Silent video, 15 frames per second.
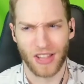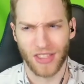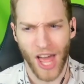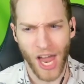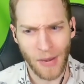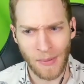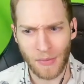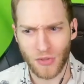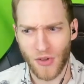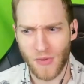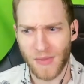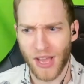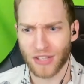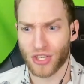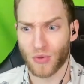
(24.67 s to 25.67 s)
a lot of people told
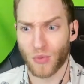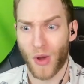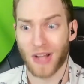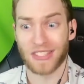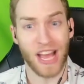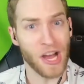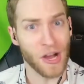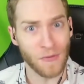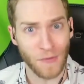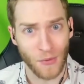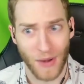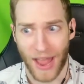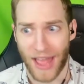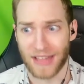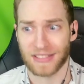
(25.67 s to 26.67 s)
me I should watch
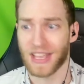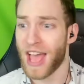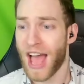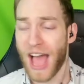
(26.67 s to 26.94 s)
Alpharad.